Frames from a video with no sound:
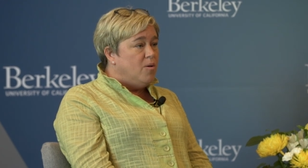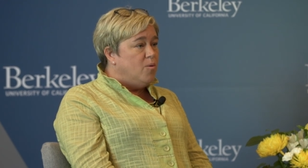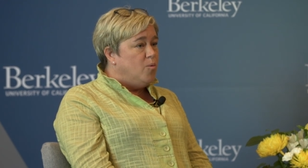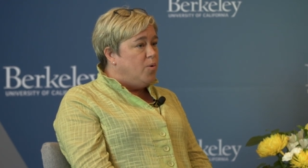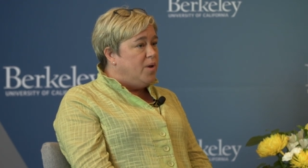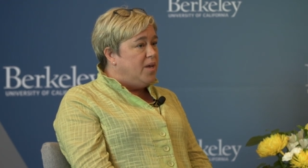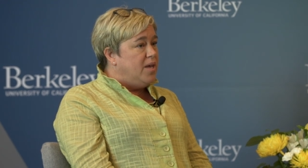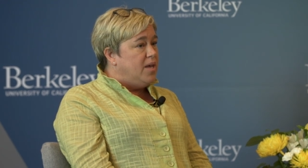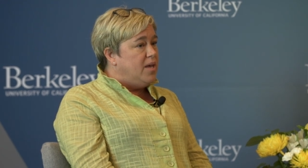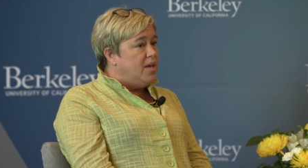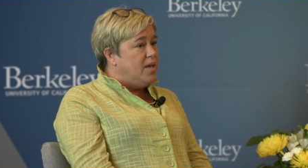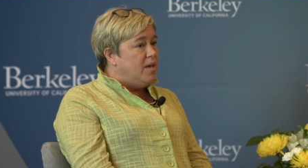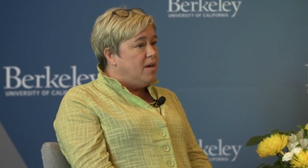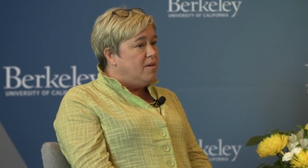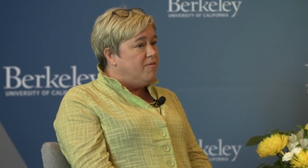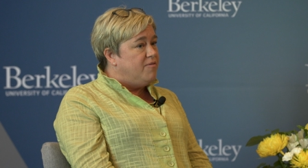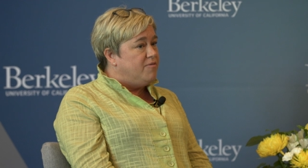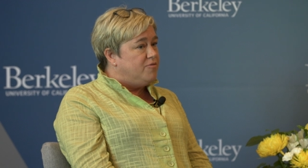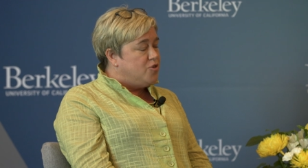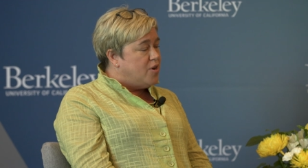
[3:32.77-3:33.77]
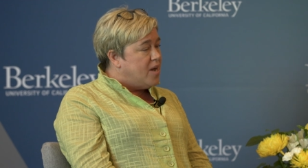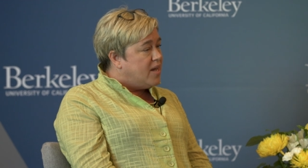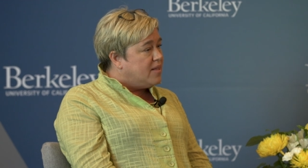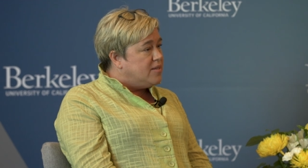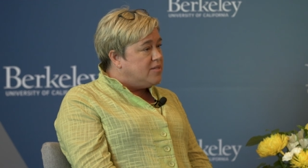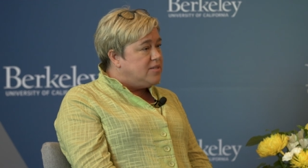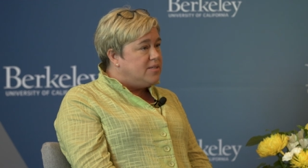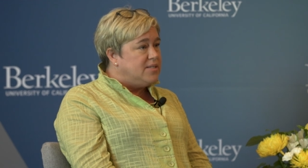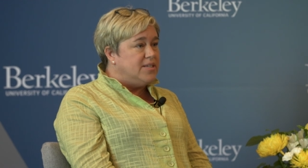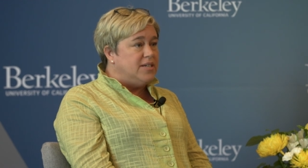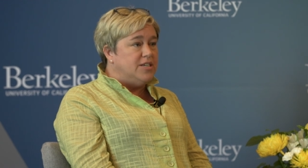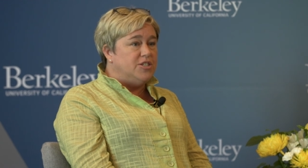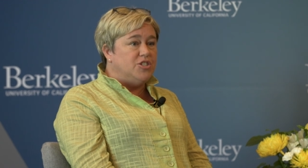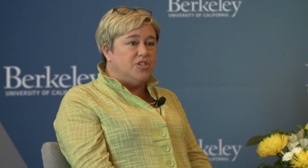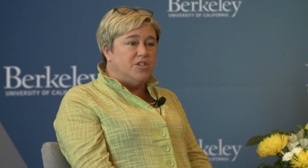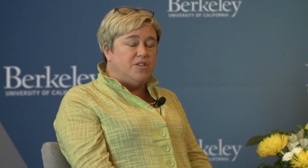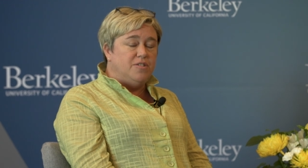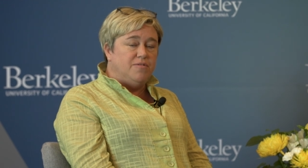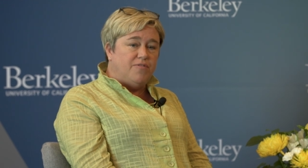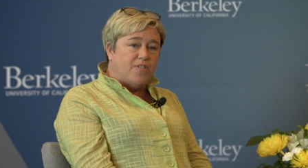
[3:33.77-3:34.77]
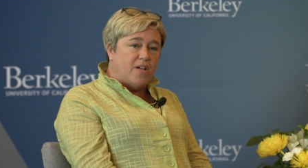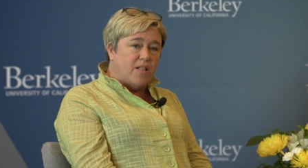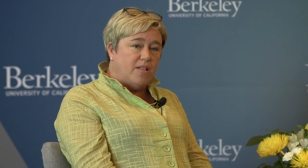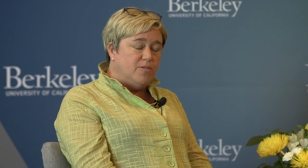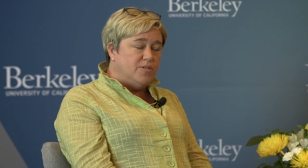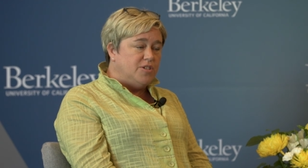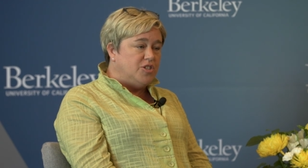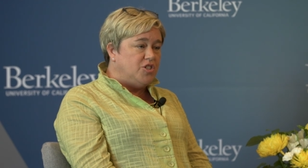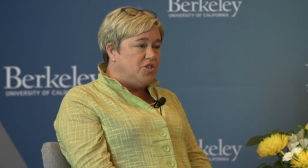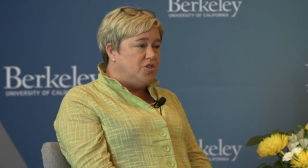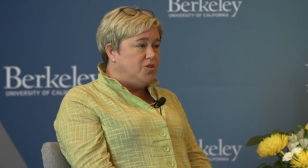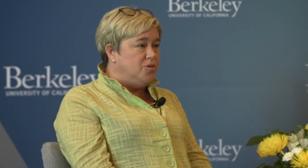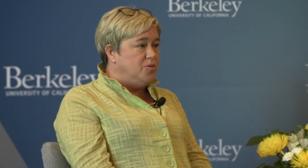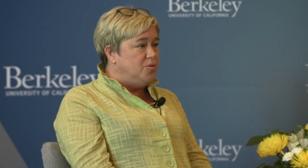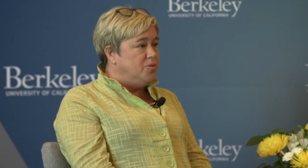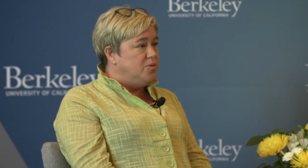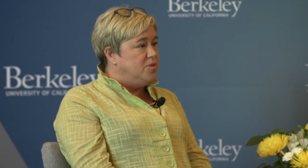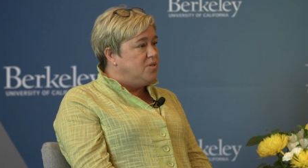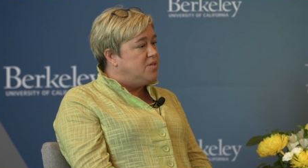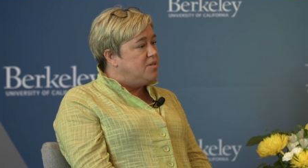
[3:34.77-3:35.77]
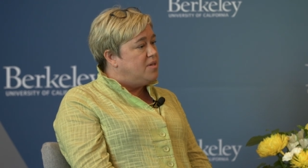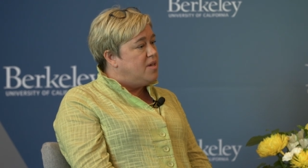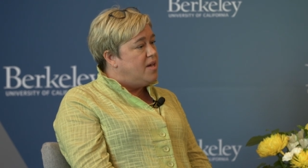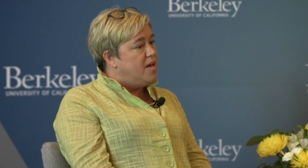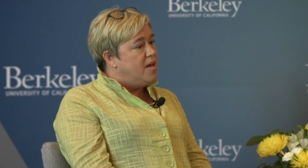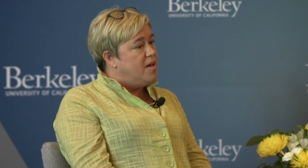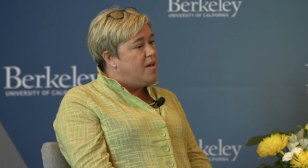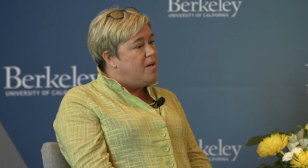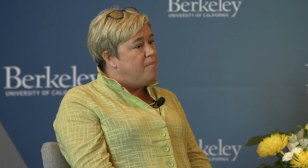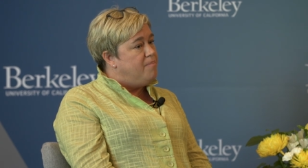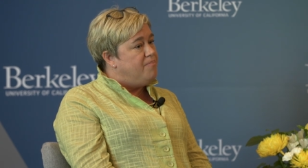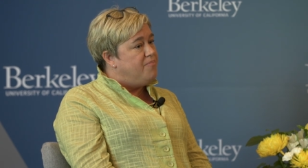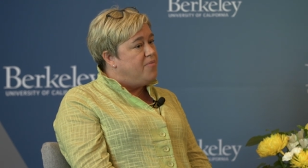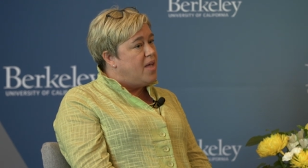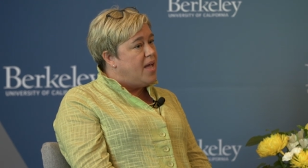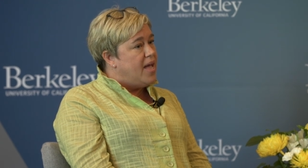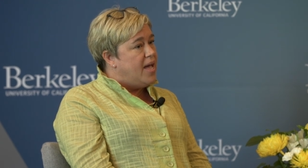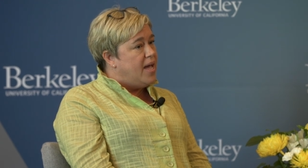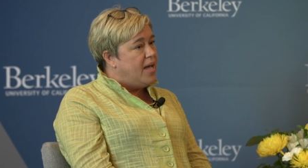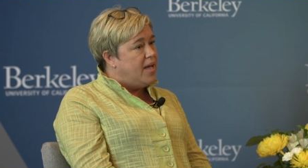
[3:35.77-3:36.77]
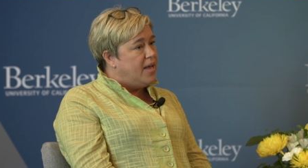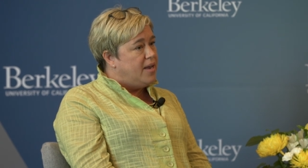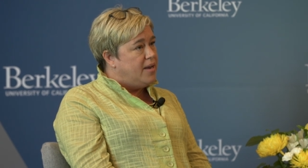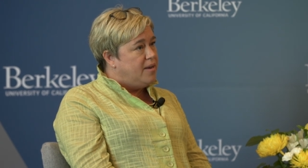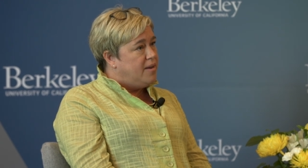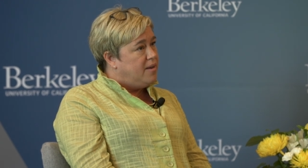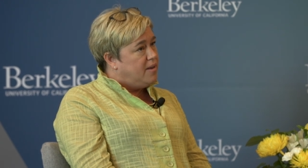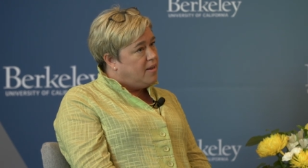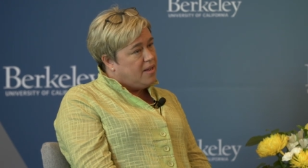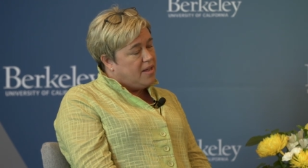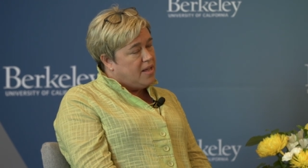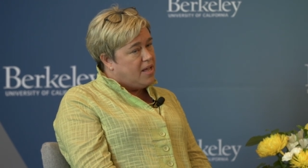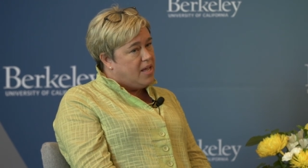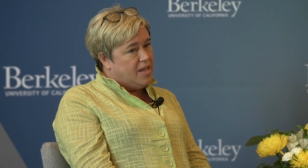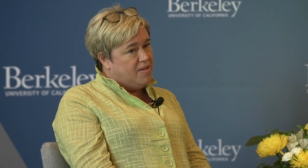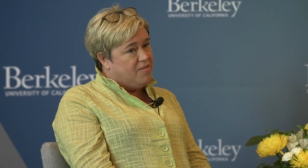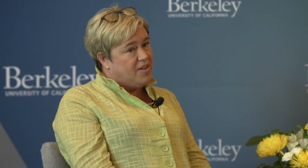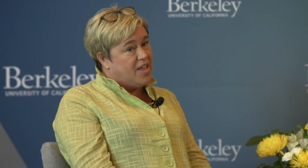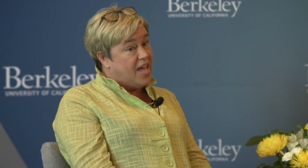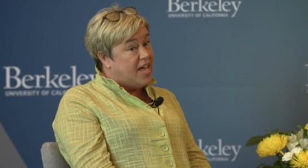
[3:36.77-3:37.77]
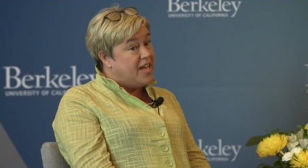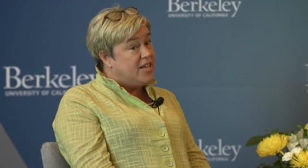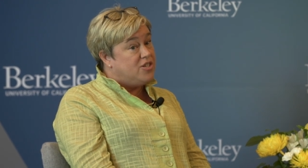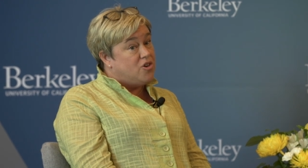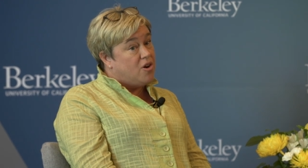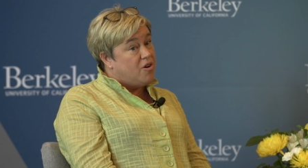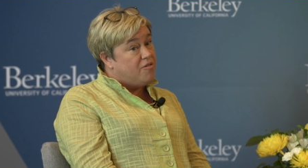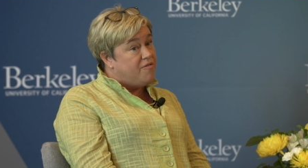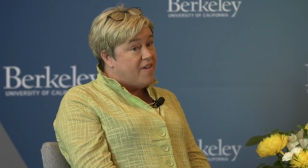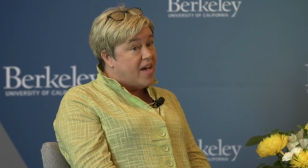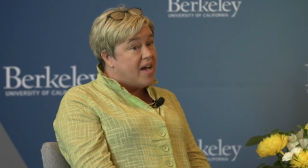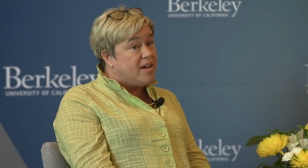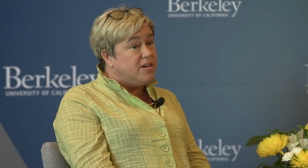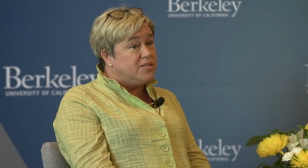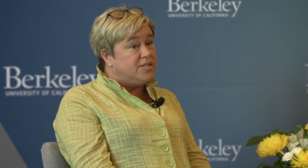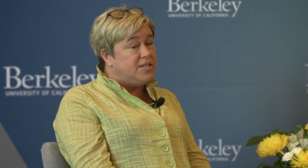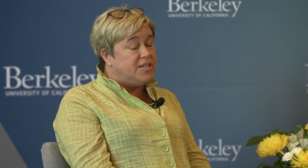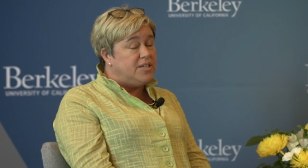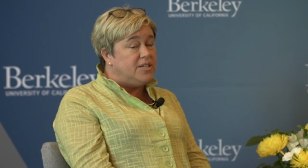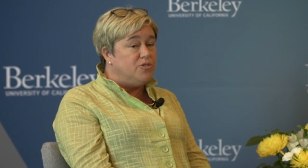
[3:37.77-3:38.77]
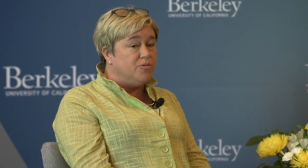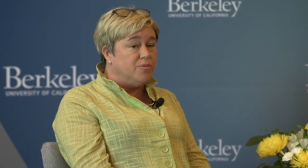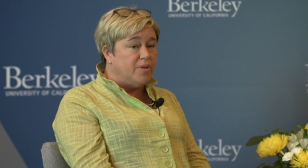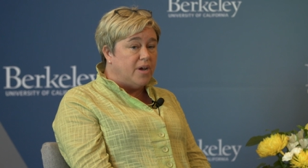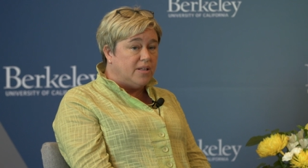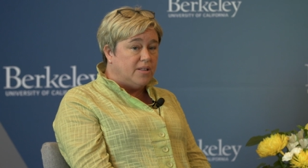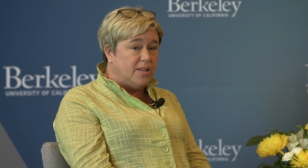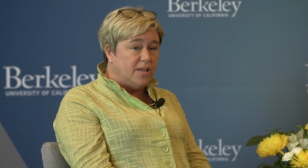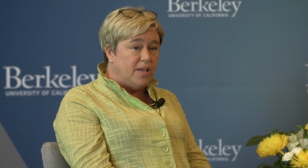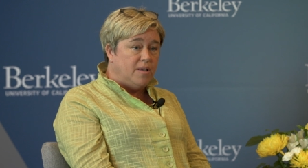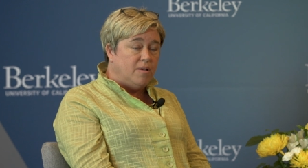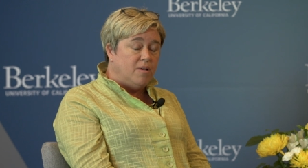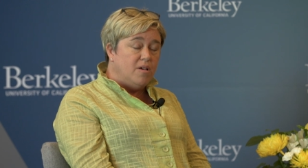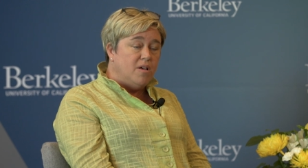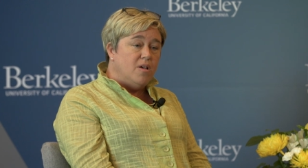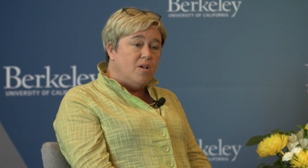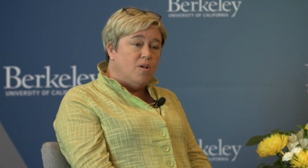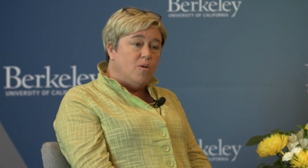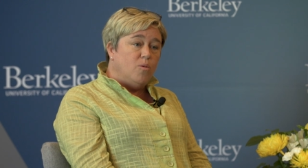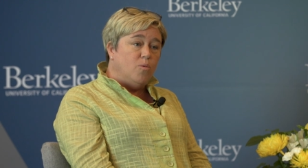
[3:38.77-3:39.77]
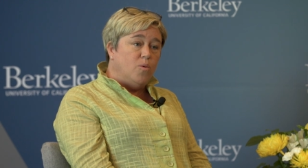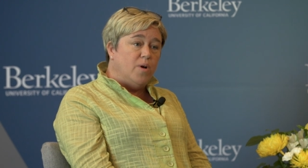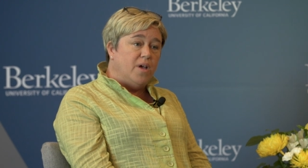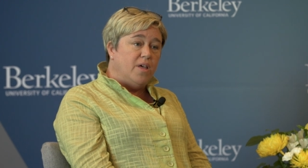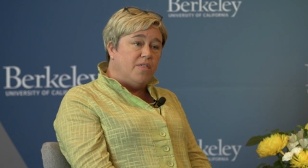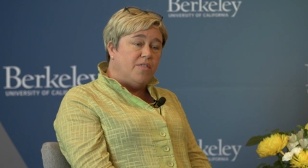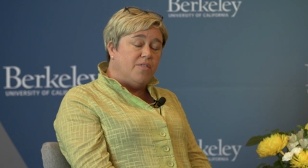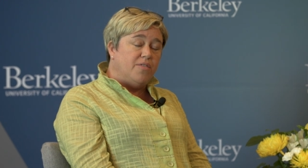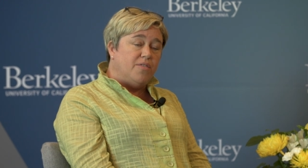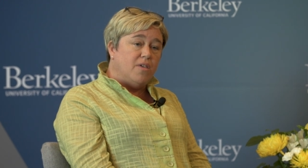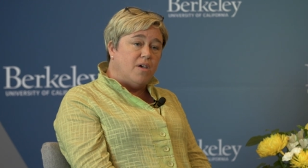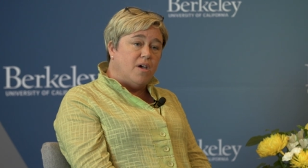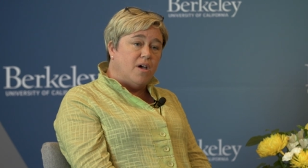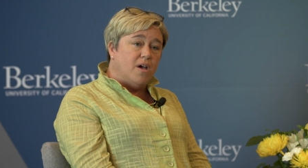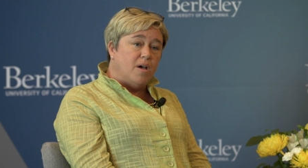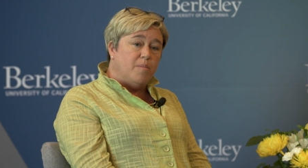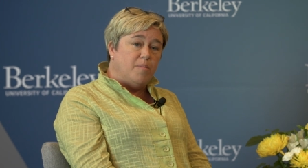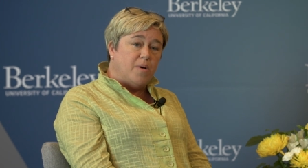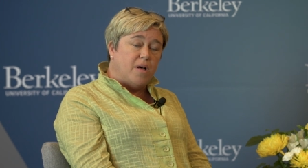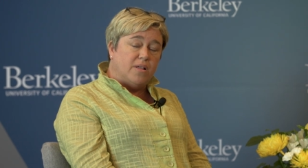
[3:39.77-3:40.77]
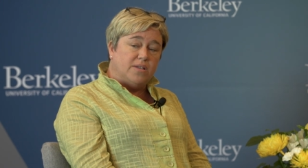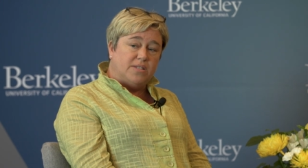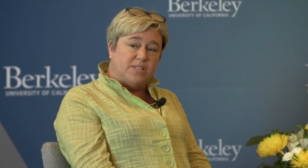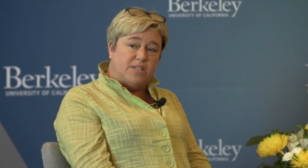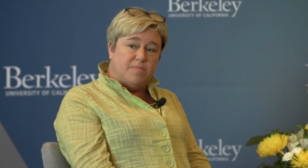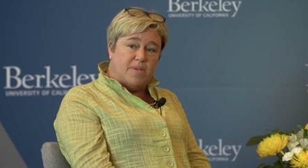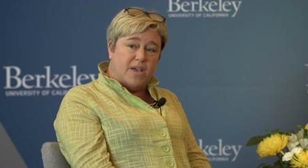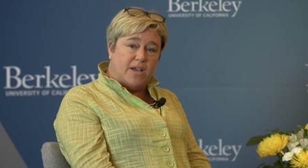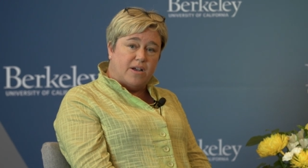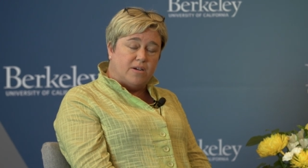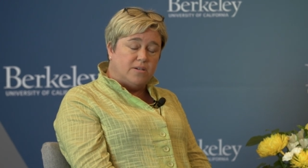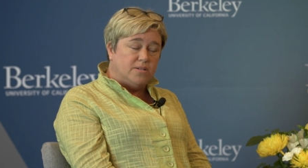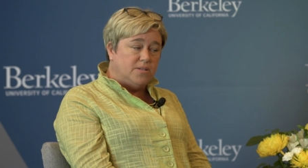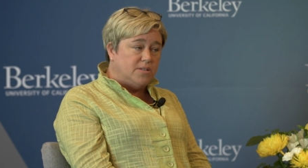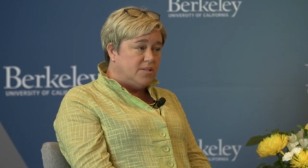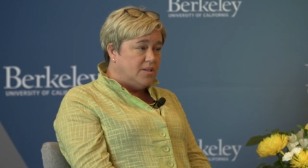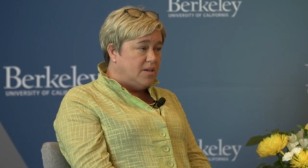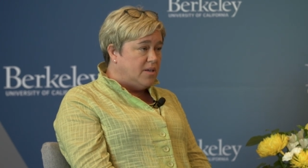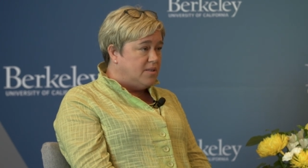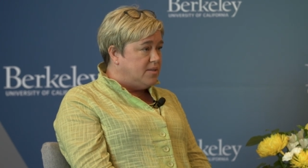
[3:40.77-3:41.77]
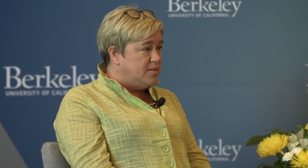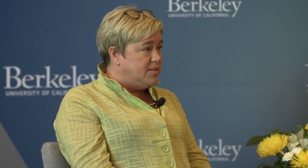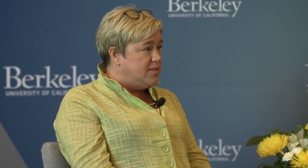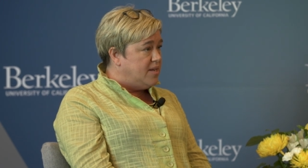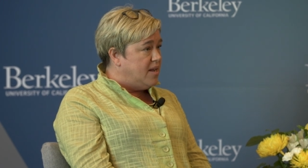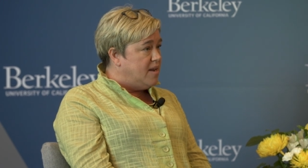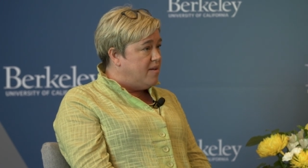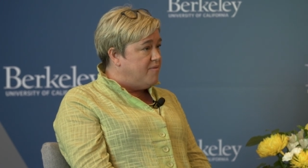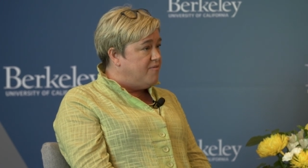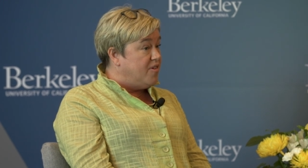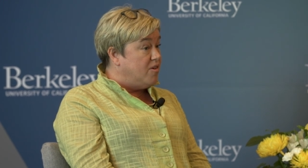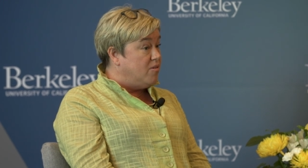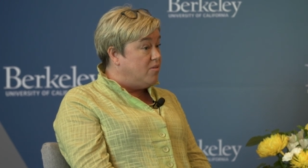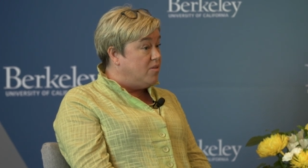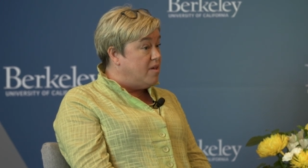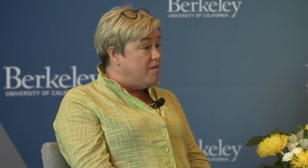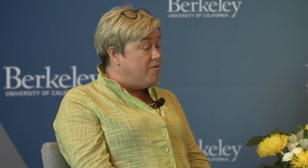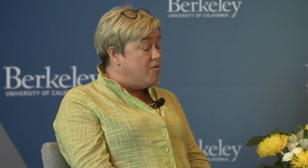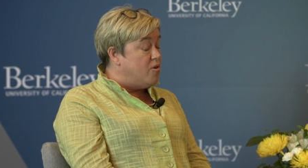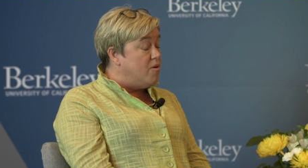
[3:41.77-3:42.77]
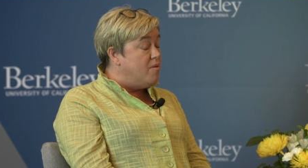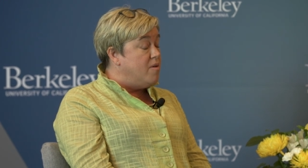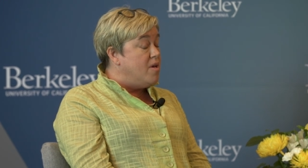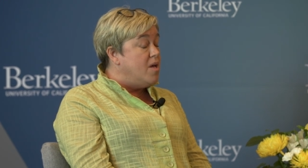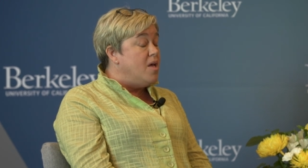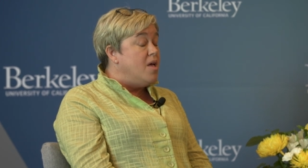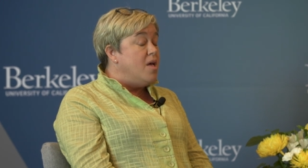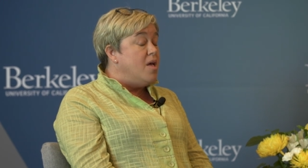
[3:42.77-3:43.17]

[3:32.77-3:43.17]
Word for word: We track legislation, follow issues, um, and engage our faculty directly with uh, policymakers at the state and federal level.